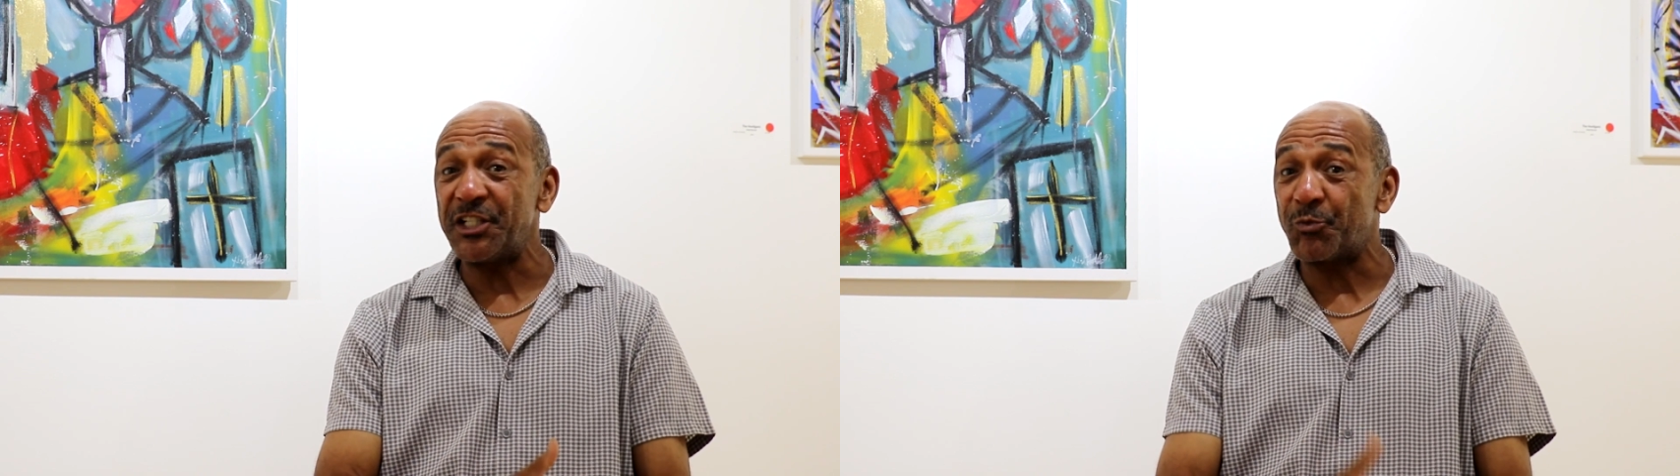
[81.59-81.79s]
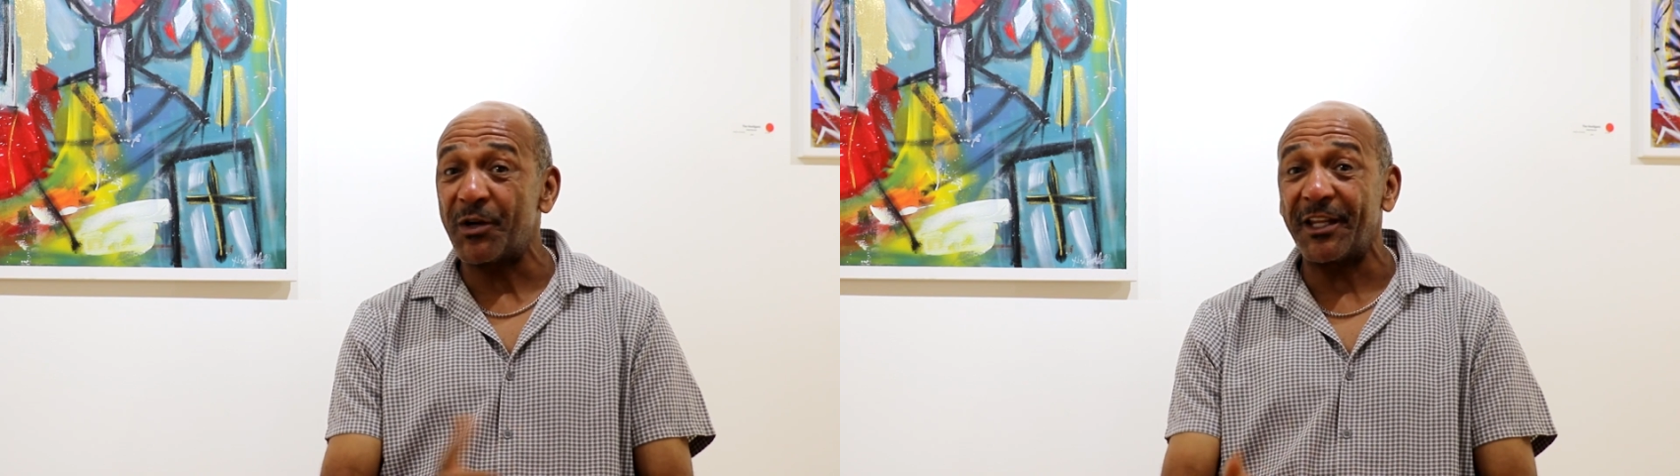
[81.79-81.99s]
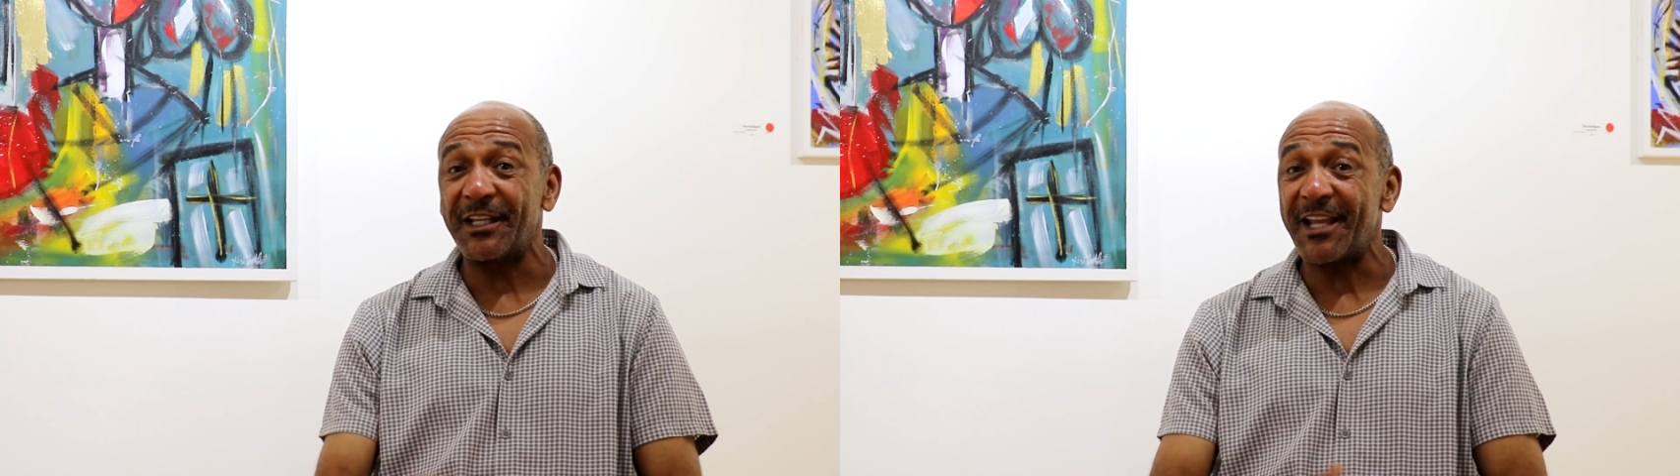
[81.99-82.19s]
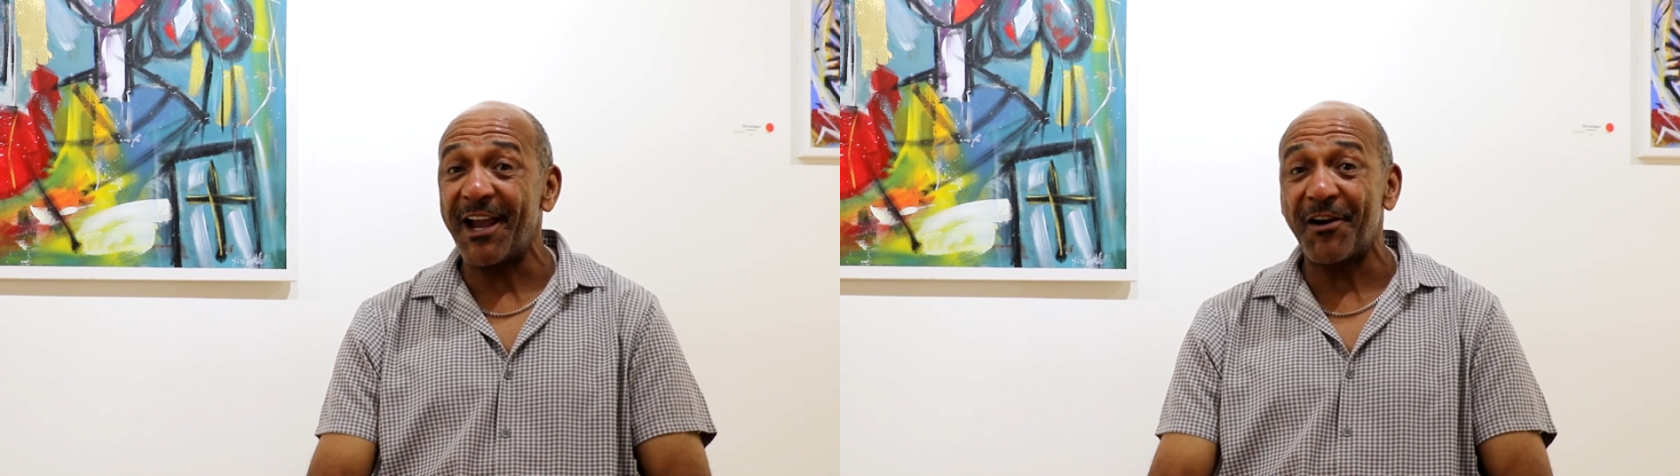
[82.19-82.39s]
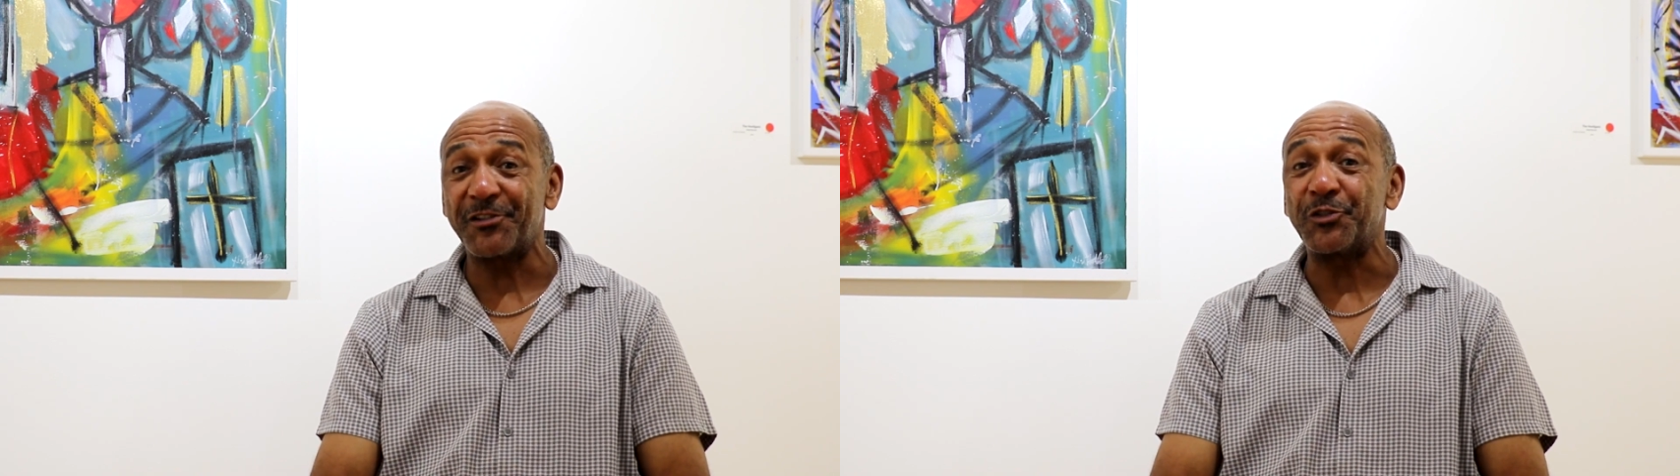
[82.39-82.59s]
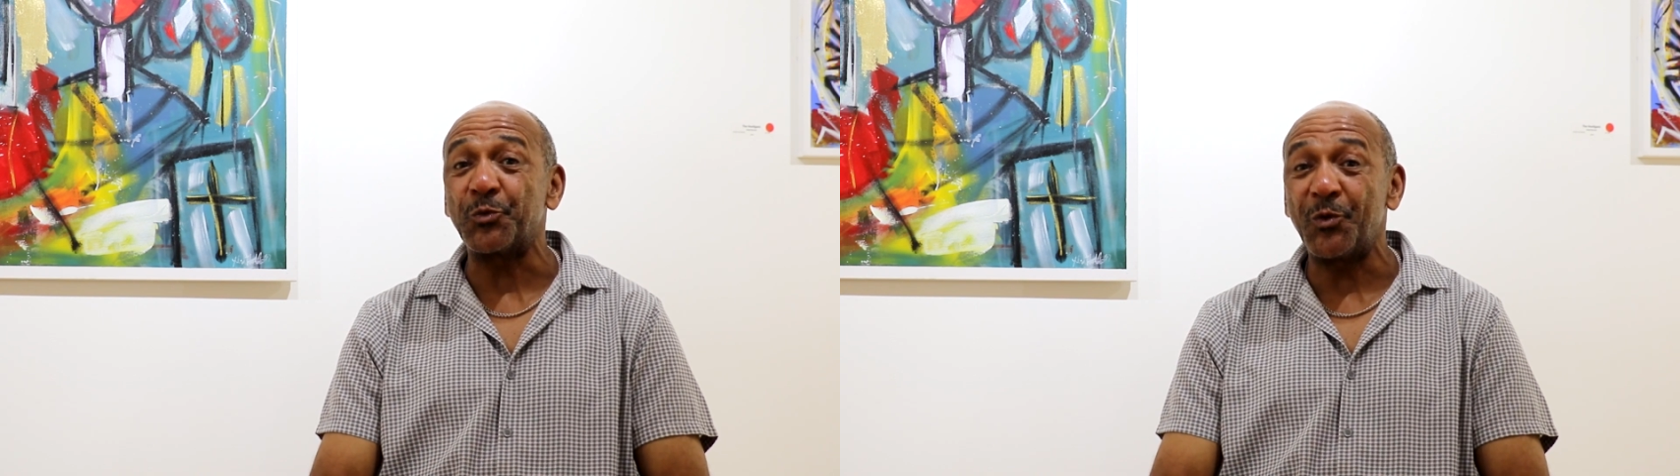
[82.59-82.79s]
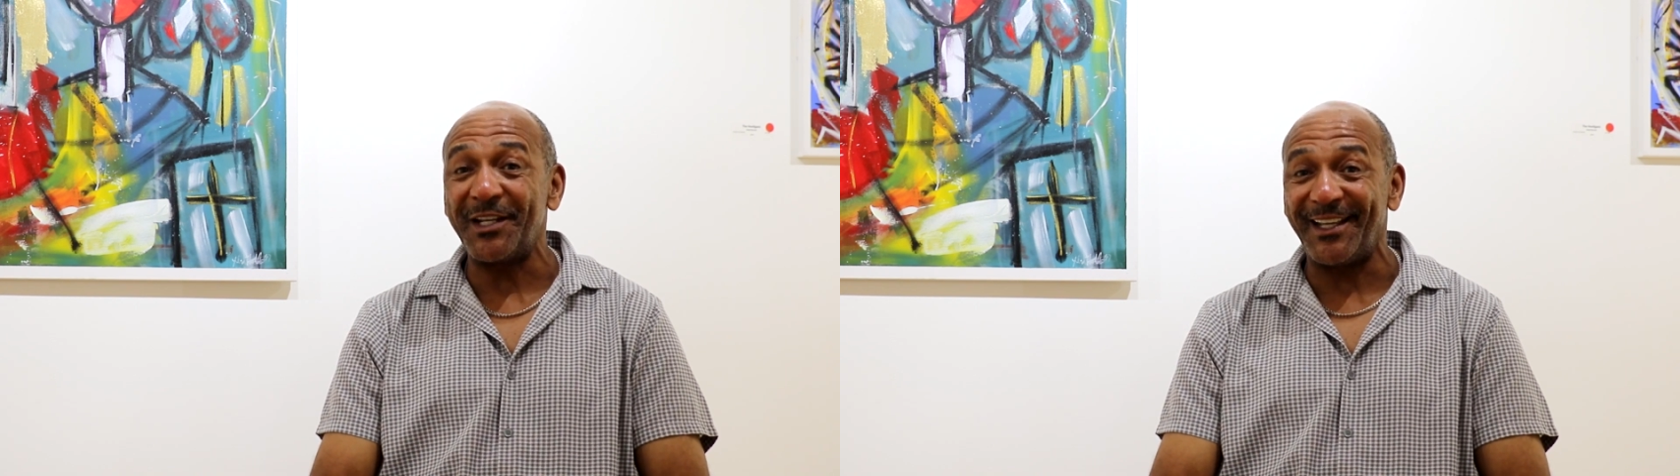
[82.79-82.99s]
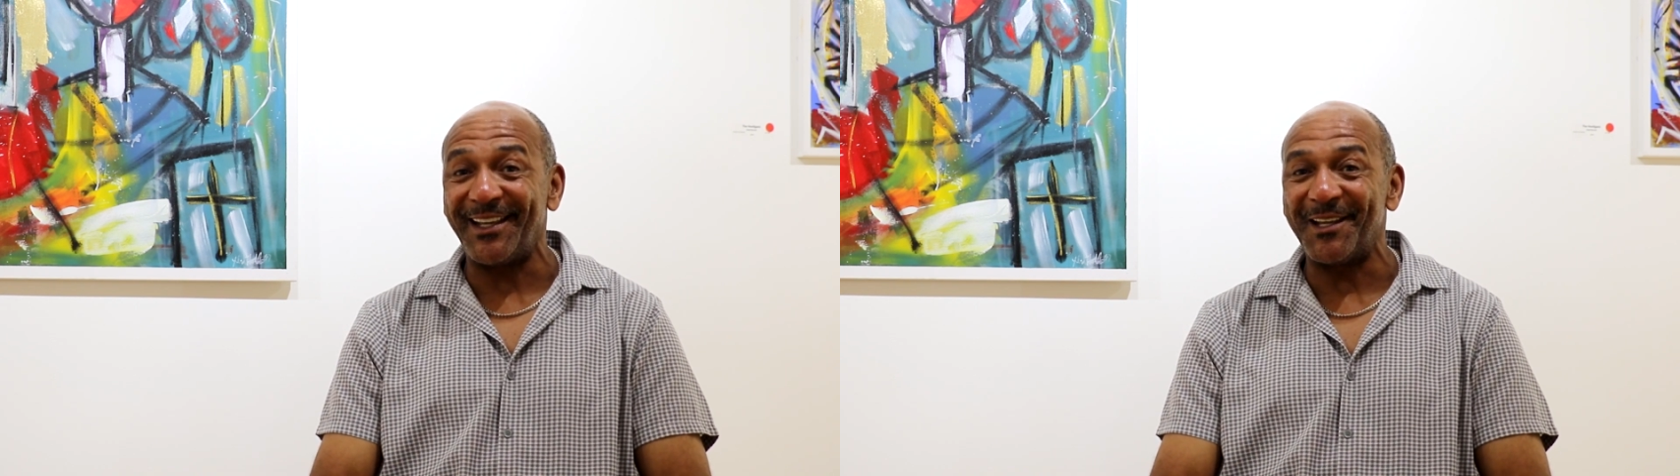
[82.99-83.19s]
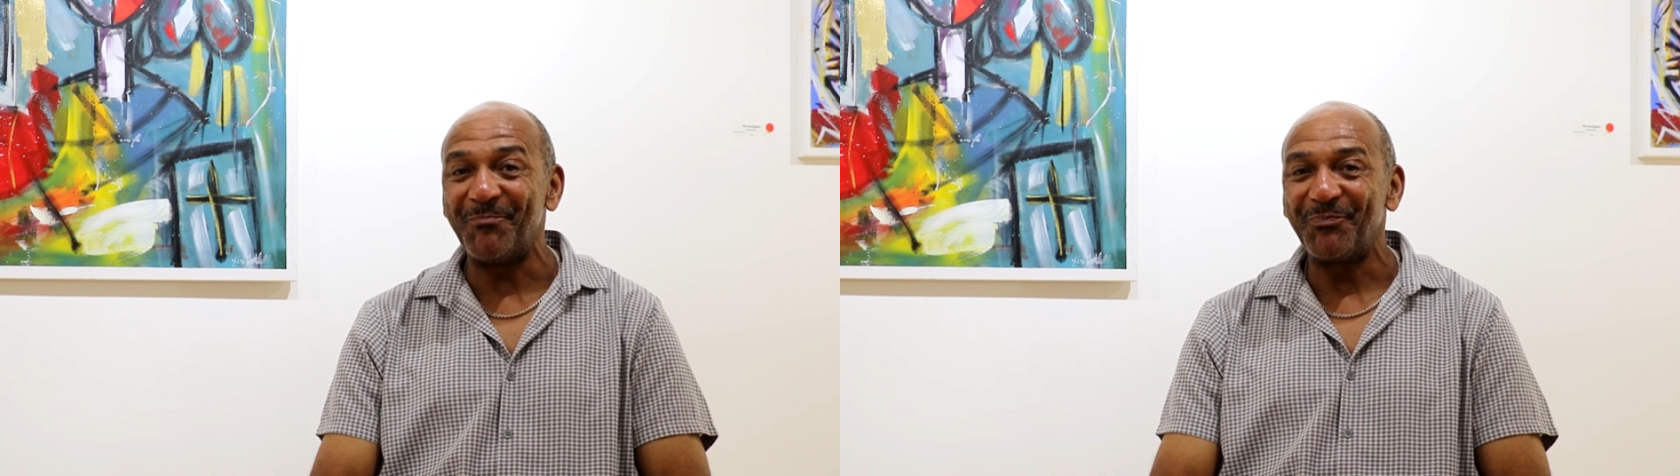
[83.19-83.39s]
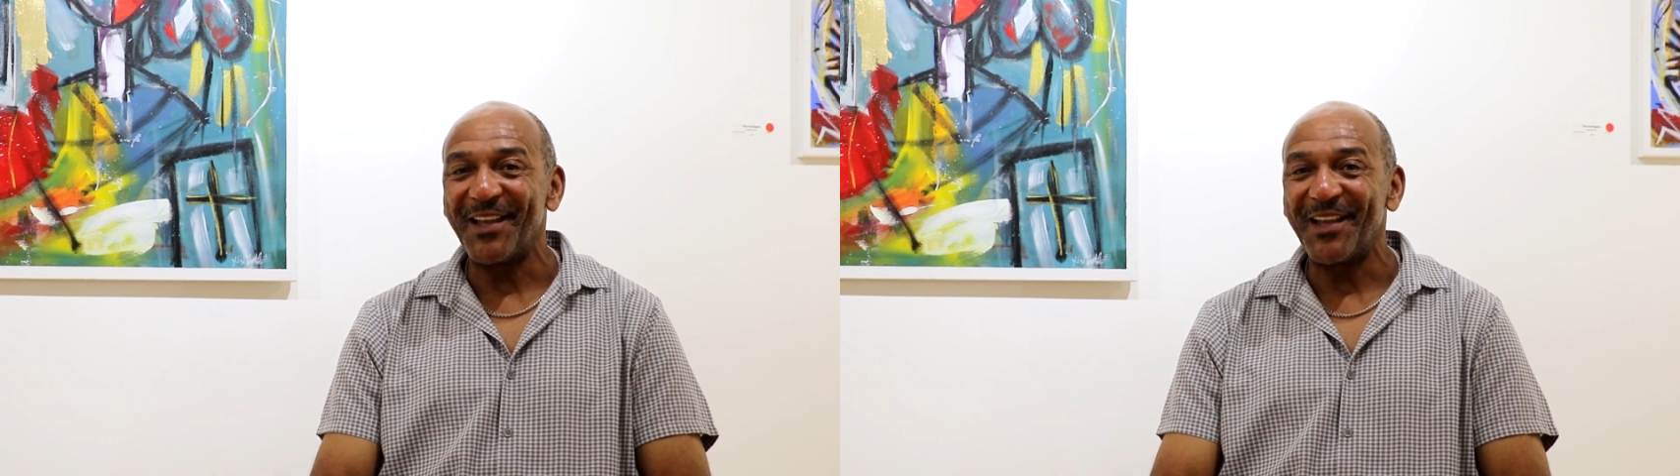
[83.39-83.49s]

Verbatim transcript: each one of the characters went in,